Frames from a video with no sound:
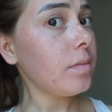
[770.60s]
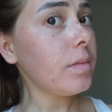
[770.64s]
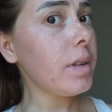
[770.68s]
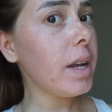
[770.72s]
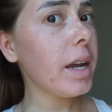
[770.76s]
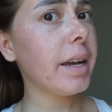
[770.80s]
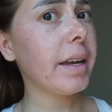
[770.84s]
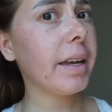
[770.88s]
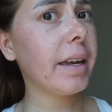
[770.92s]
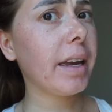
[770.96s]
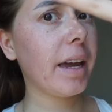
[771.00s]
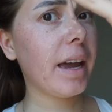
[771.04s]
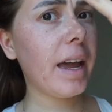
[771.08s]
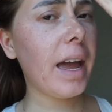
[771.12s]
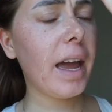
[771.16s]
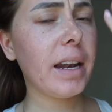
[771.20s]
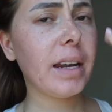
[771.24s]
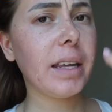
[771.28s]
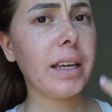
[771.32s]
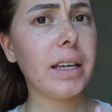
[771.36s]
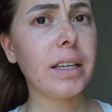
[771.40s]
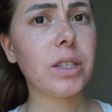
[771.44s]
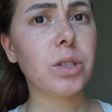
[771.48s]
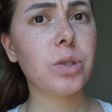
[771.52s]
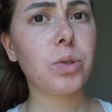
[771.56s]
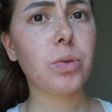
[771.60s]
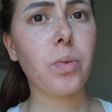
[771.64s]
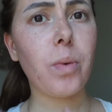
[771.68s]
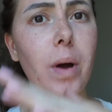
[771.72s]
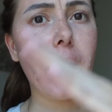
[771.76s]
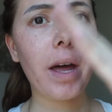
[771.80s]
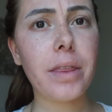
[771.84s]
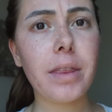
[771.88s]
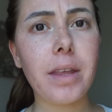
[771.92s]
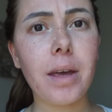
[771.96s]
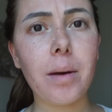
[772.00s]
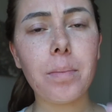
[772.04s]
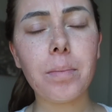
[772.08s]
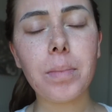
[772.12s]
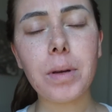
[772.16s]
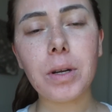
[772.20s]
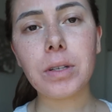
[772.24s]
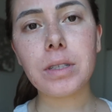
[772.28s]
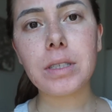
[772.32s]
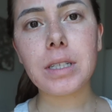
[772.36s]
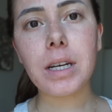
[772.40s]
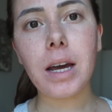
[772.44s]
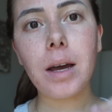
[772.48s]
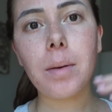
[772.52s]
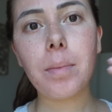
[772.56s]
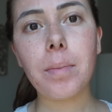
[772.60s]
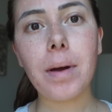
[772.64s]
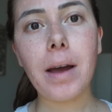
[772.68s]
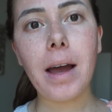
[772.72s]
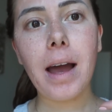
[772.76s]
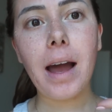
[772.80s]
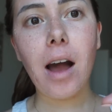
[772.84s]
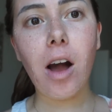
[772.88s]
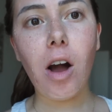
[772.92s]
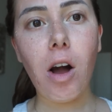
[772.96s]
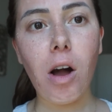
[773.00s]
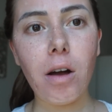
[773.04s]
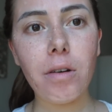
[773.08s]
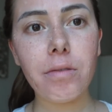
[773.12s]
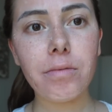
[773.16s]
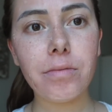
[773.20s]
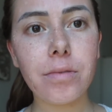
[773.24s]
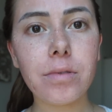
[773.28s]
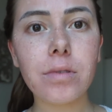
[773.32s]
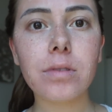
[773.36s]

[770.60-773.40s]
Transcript: and get any sweat that built up off.